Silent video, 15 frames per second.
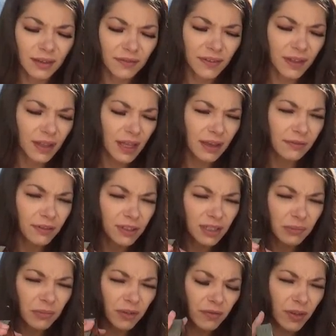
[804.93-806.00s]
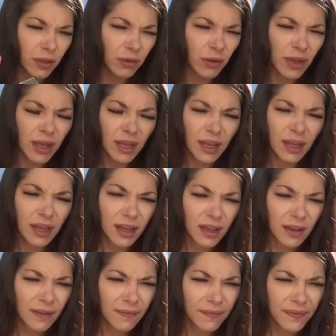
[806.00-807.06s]
I feel like for some of you,
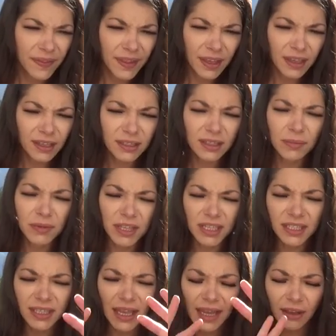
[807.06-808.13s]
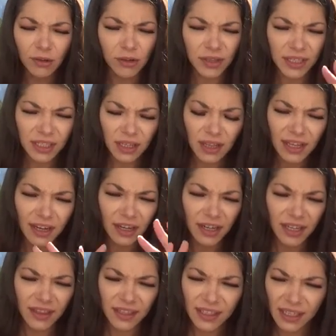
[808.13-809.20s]
some of this cycle and this
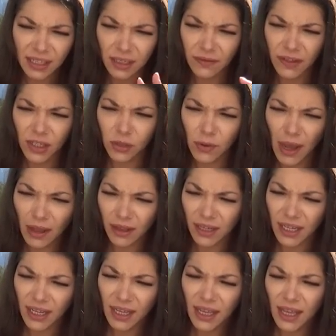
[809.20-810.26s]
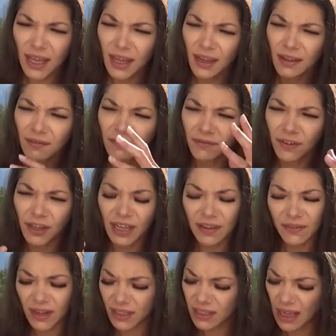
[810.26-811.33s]
clarity and this individuality,
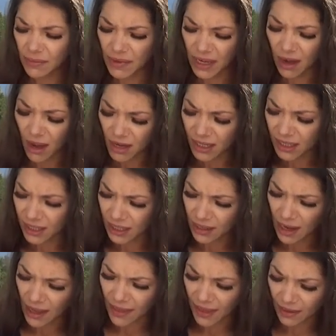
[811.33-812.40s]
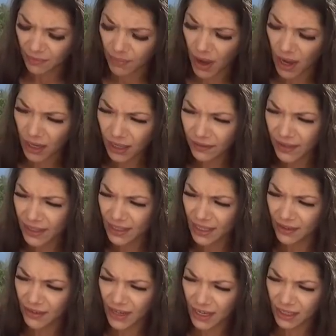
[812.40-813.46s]
forgiveness, I mean, honestly, I think part of this
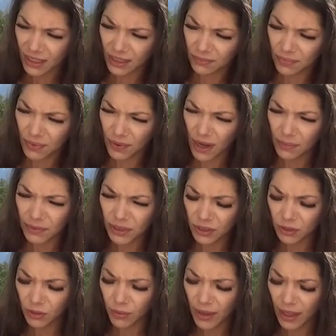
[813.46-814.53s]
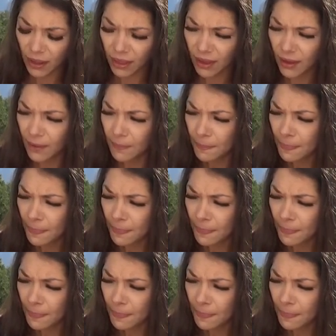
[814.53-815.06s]
even has to perhaps do with